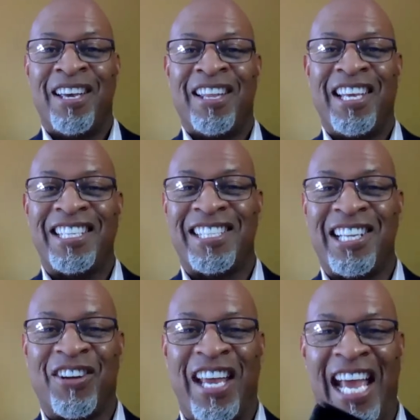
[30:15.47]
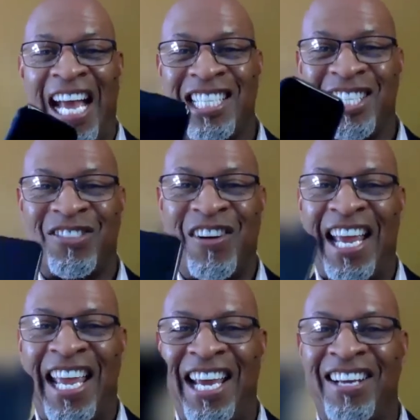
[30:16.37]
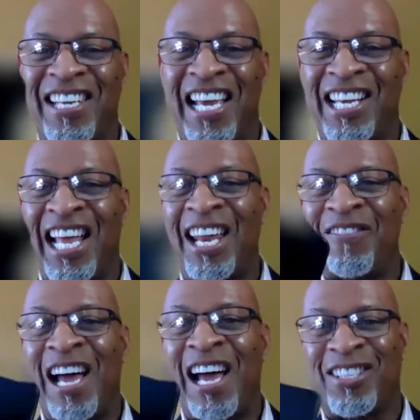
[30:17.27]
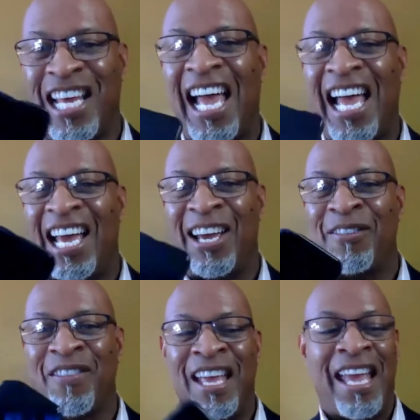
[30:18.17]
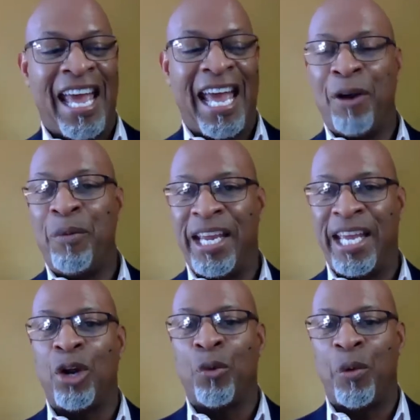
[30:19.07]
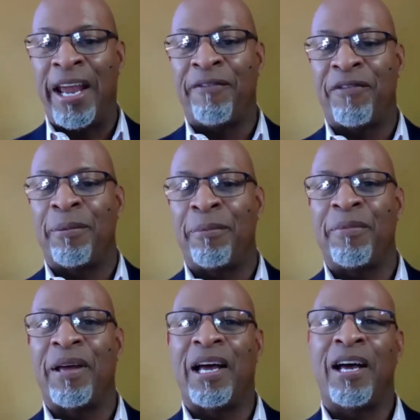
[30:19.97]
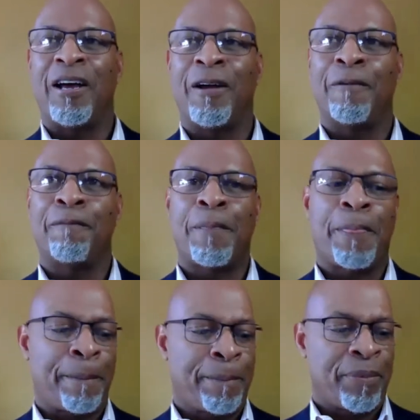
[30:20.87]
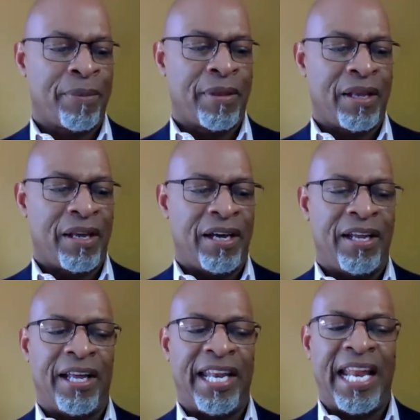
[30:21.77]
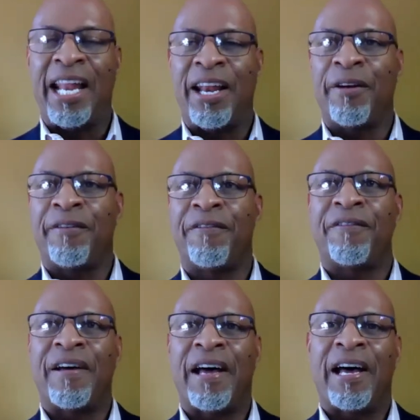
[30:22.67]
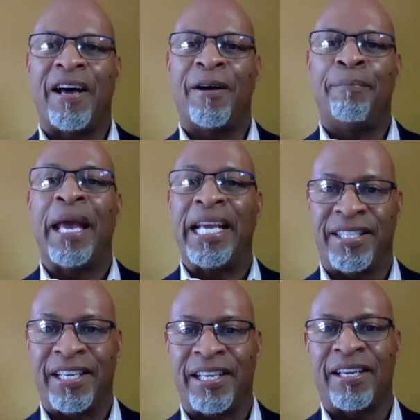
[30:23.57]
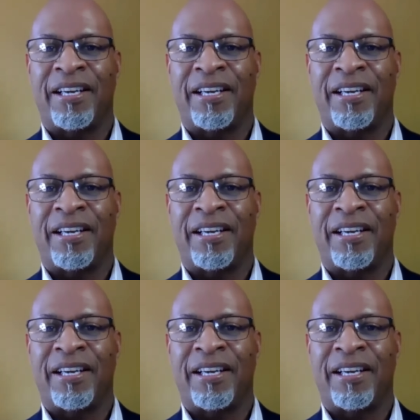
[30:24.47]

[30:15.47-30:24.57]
these little gadgets right here take a lot of our time and we get away from um, a, a lot of uh, basic